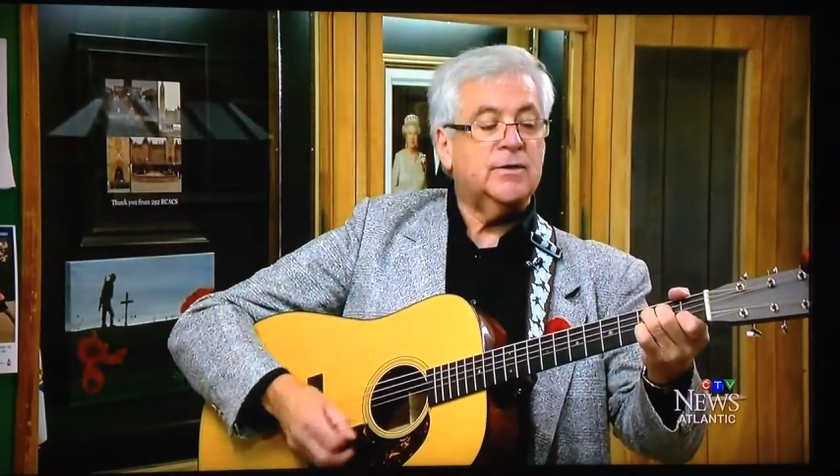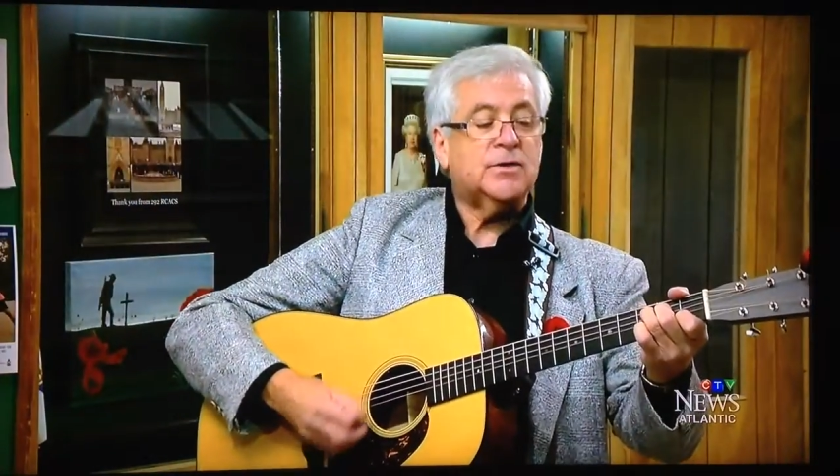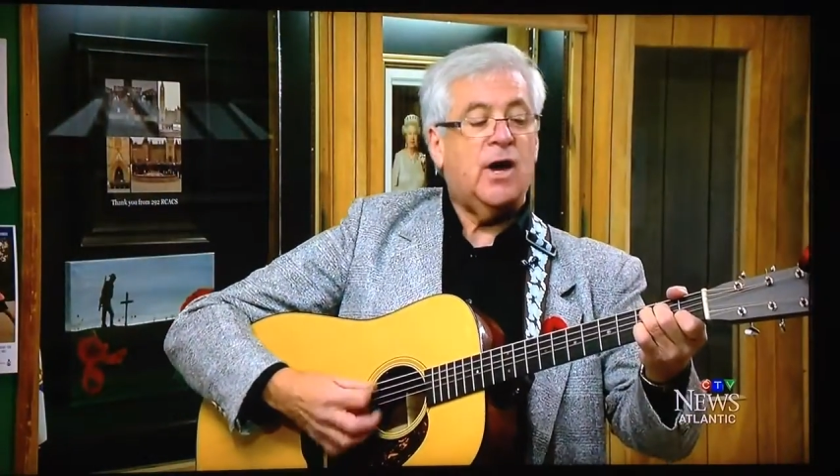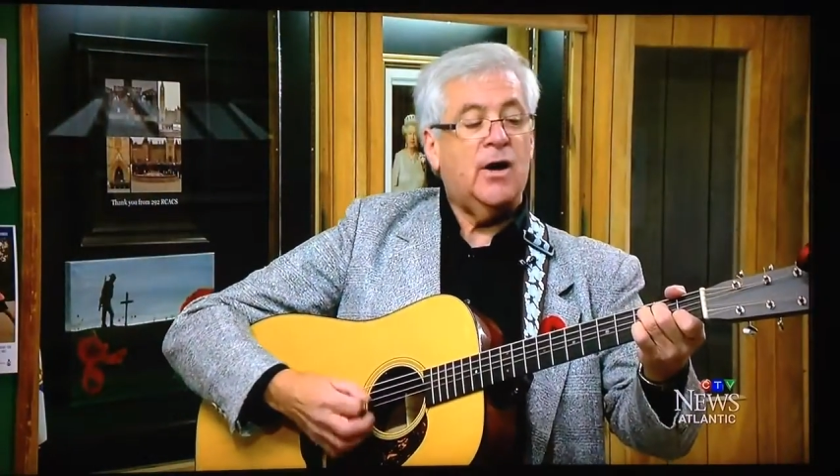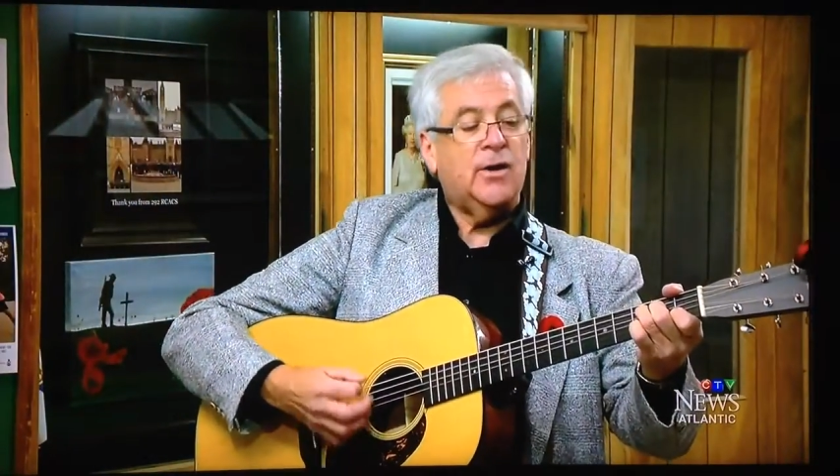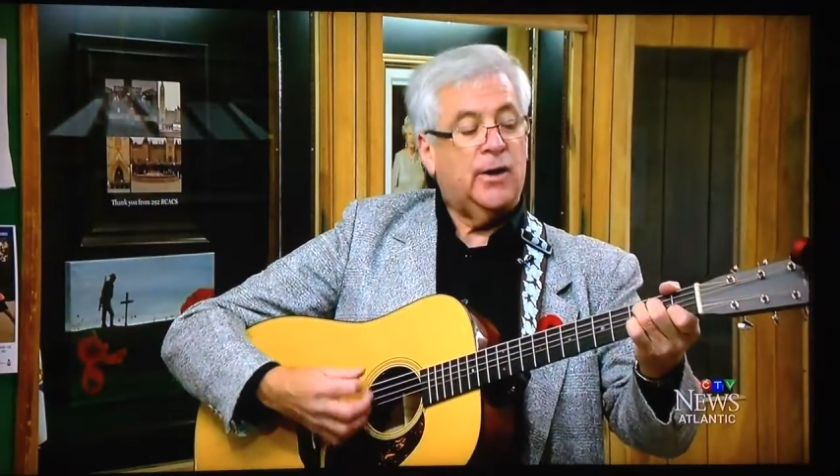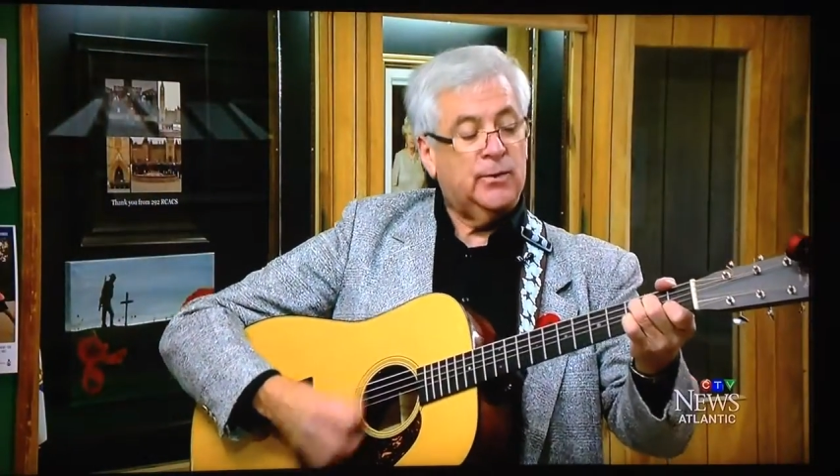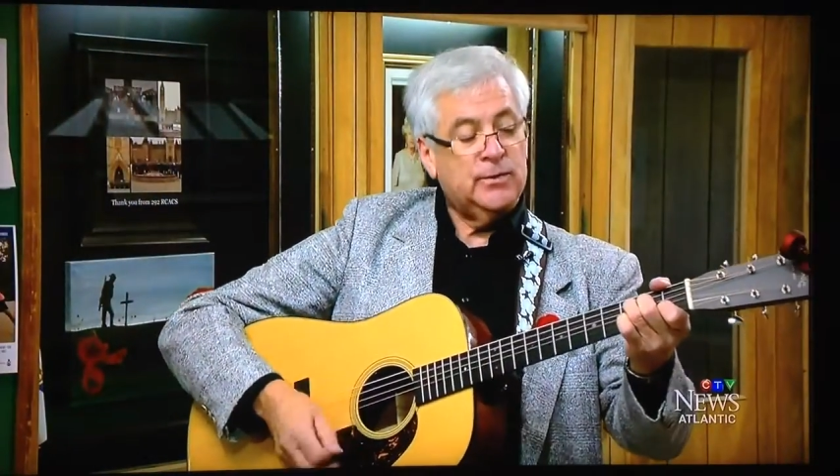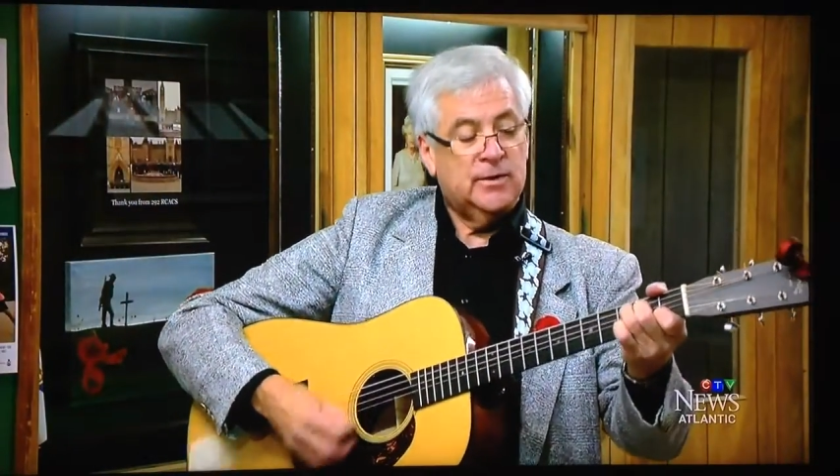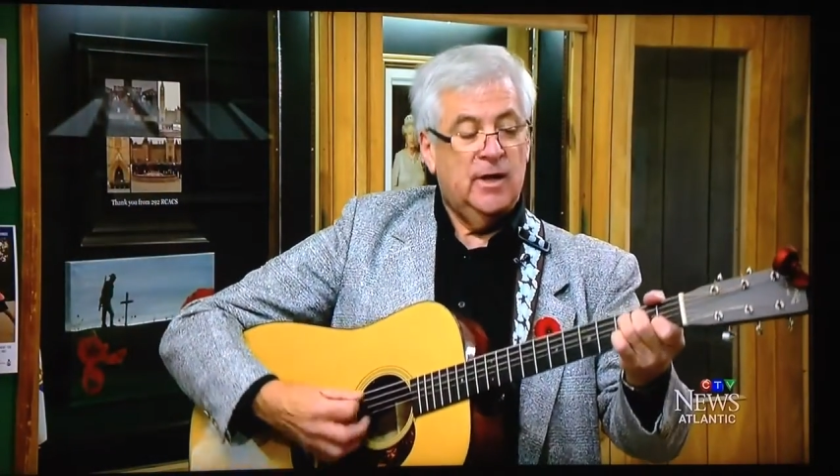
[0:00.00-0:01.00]
its heart
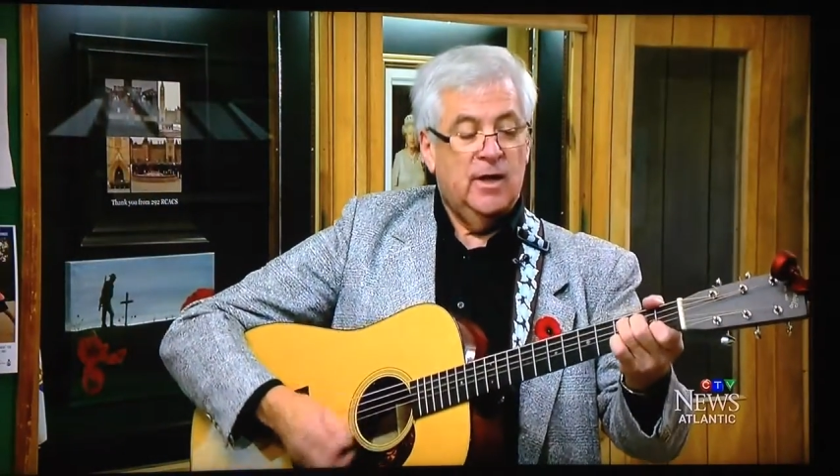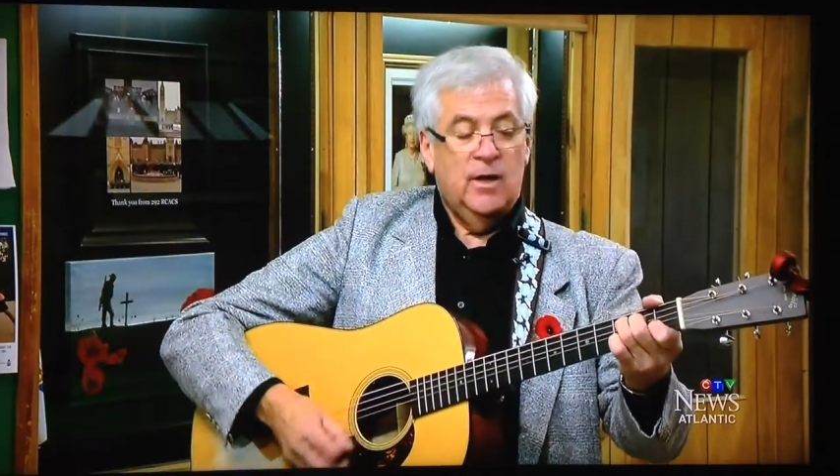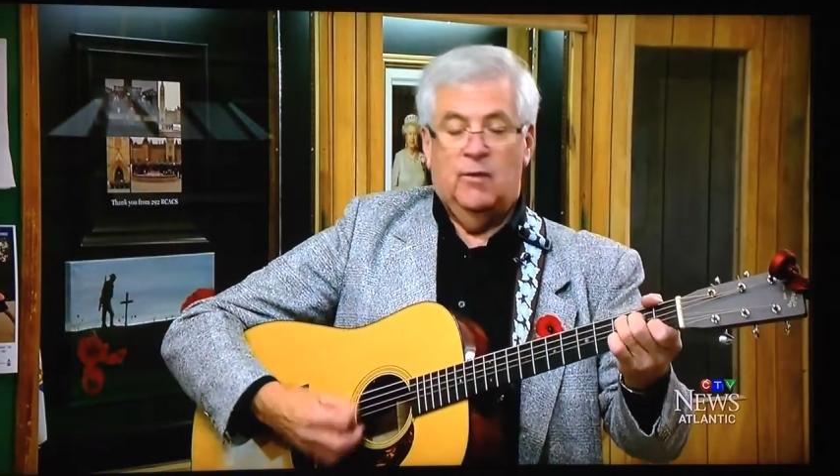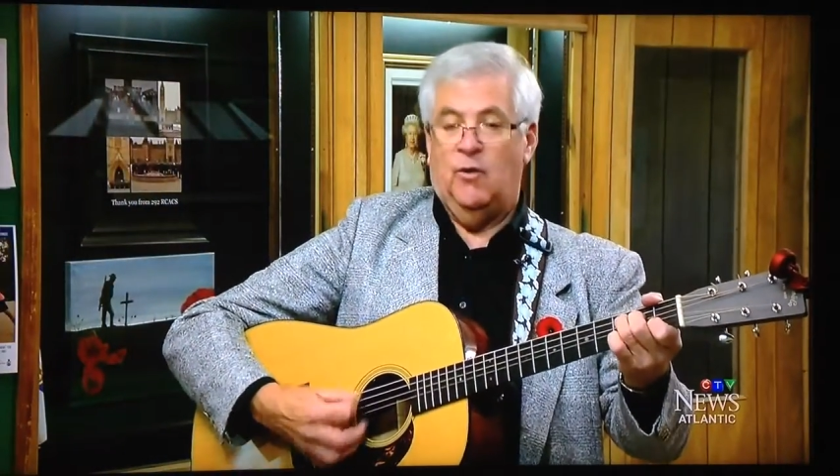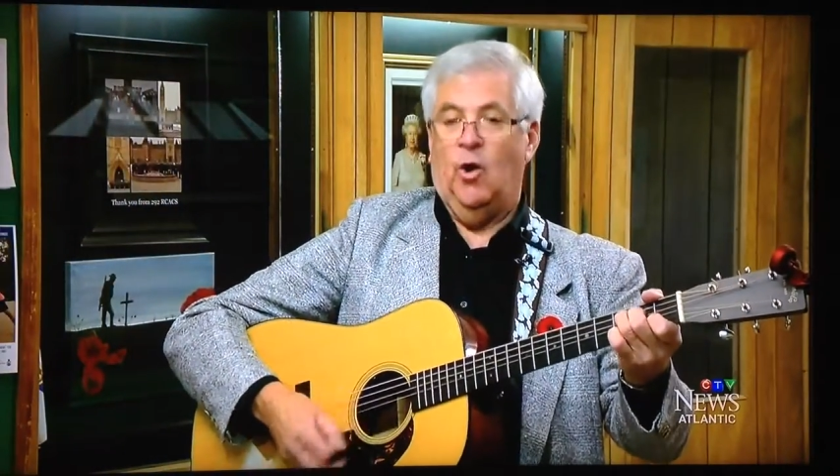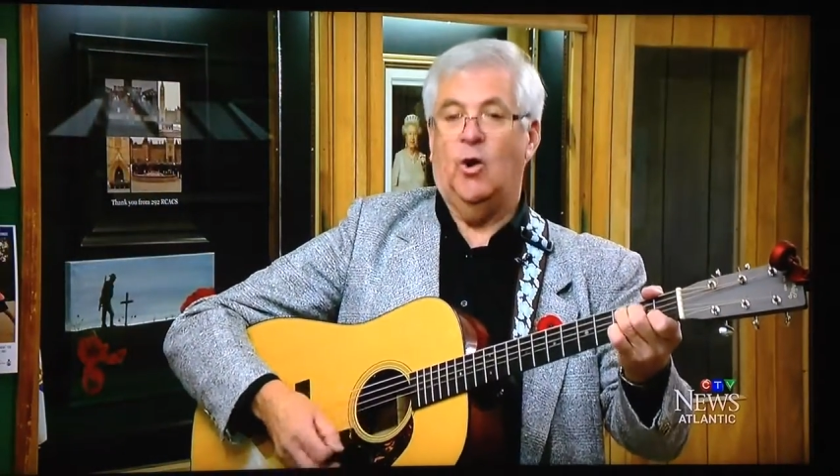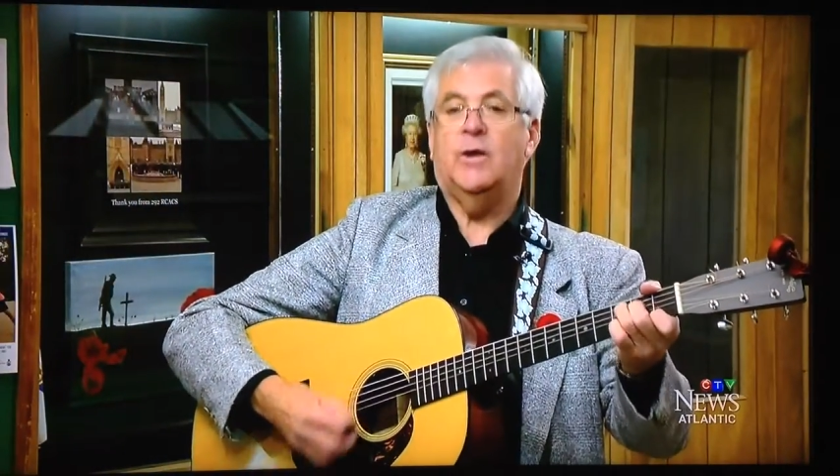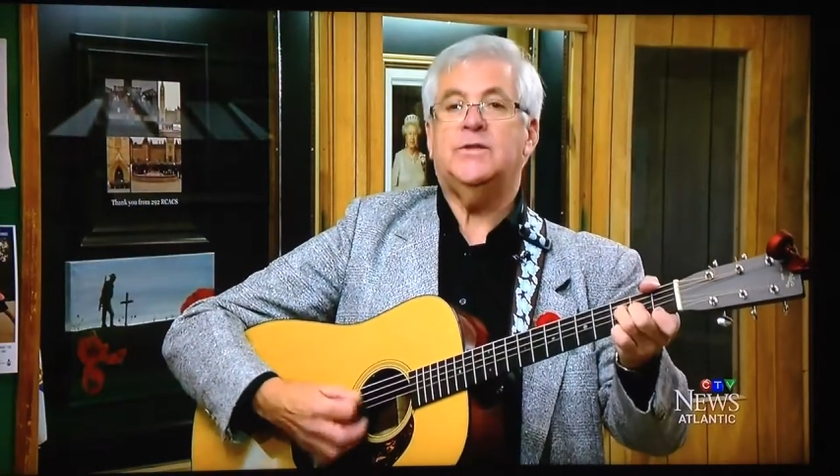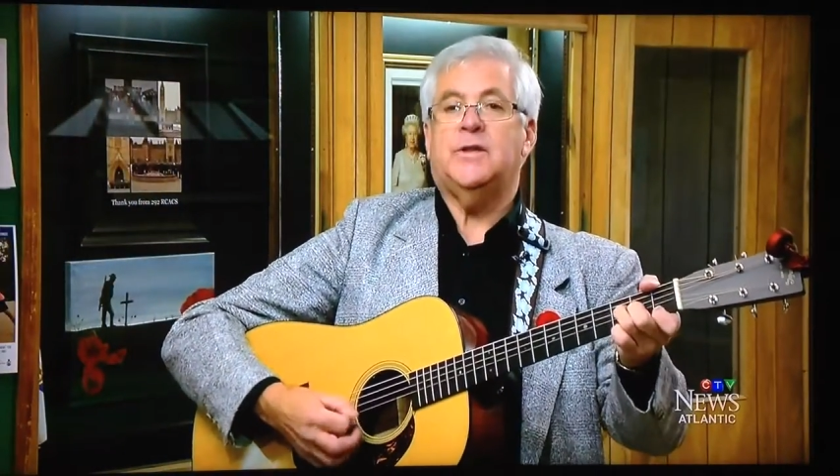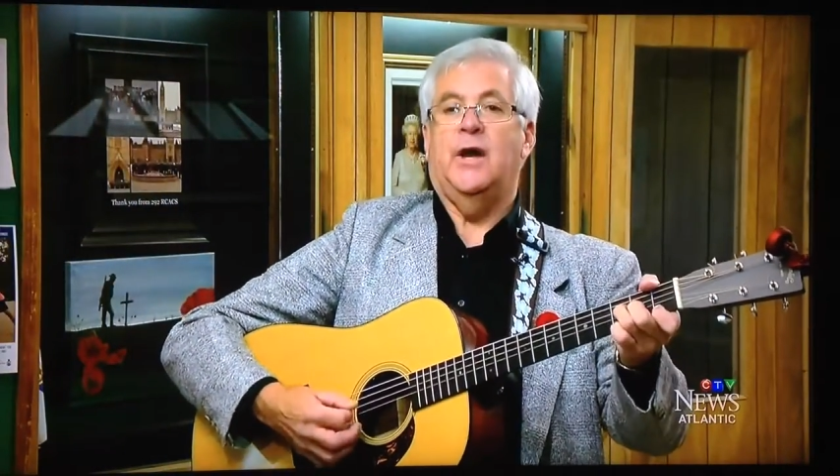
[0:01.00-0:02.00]
out for
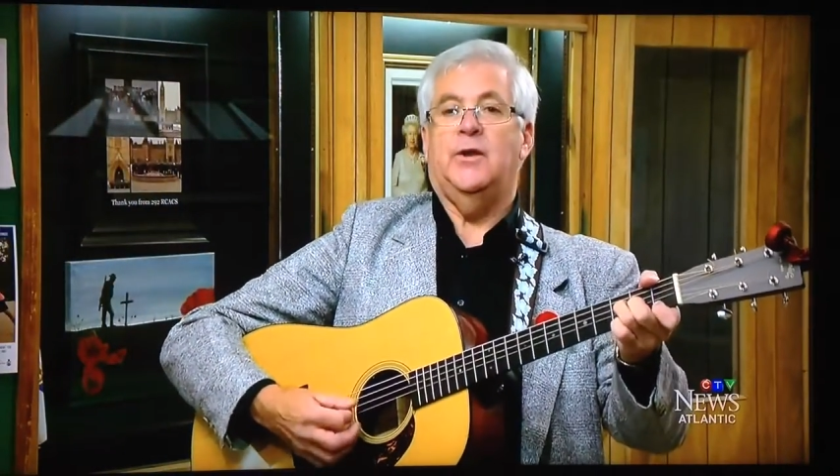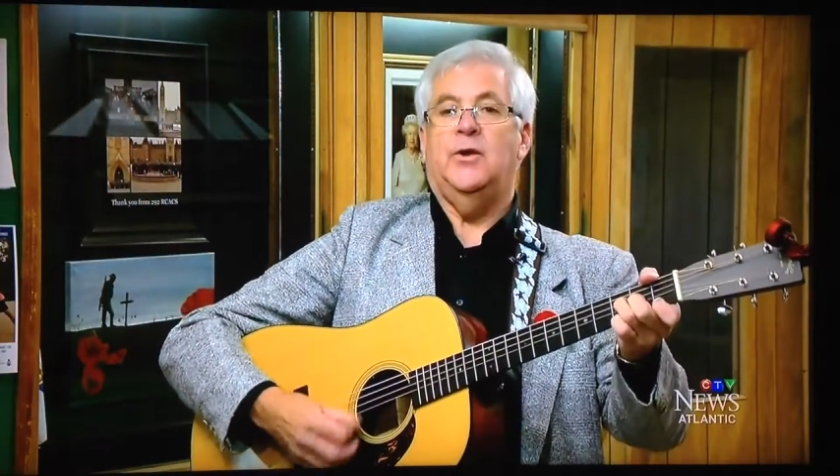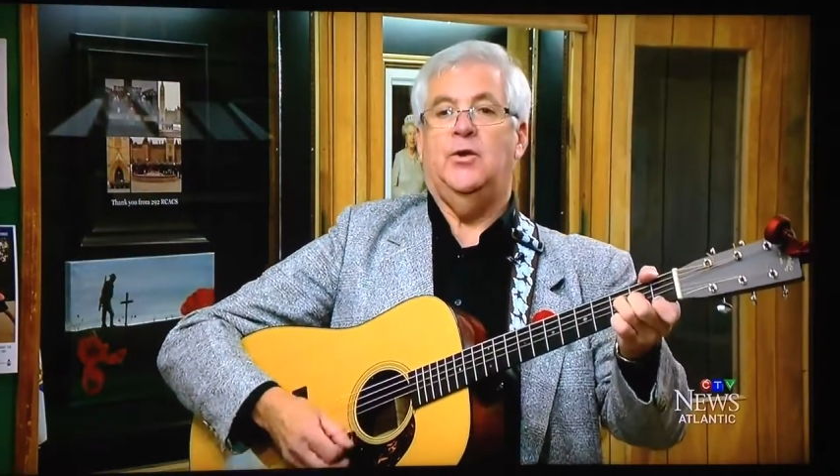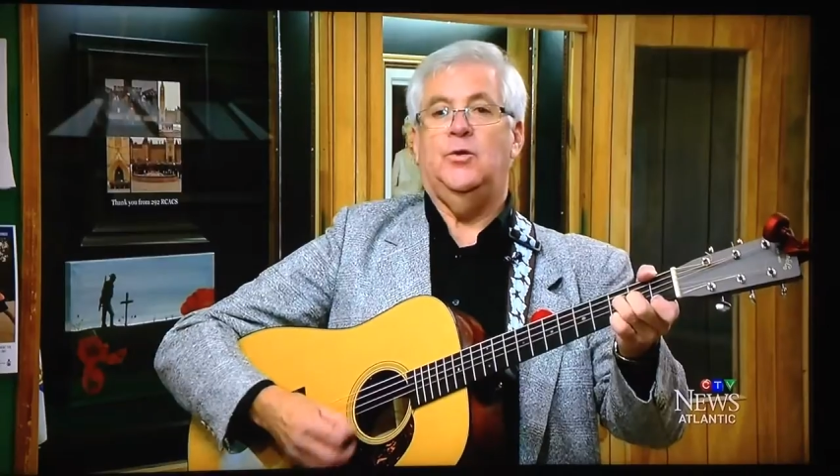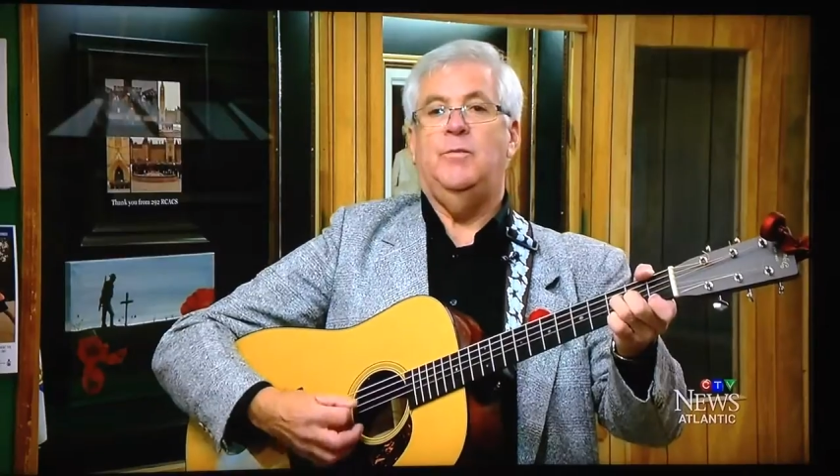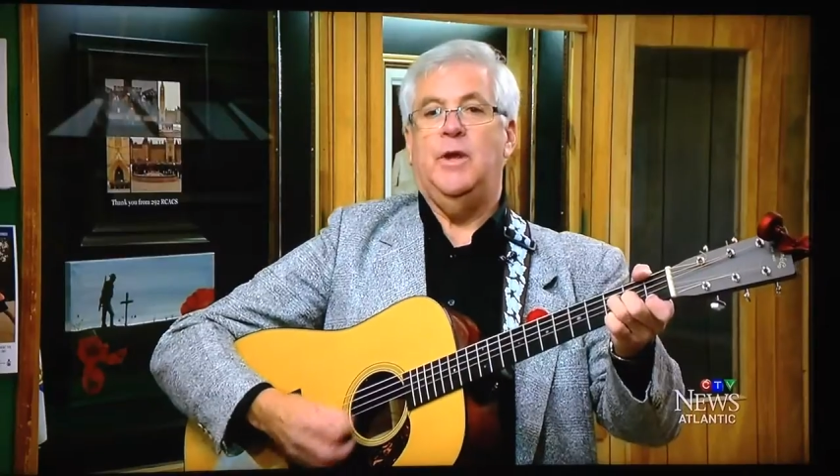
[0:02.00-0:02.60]
a son who'd